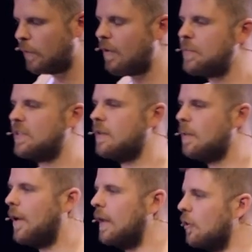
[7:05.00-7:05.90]
we represent
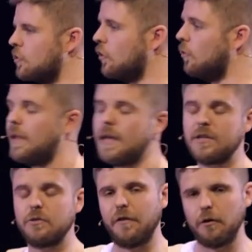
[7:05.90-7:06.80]
a biological
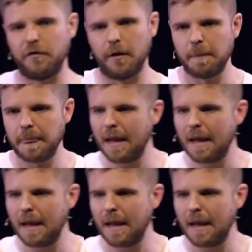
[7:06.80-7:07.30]
penis or vulva?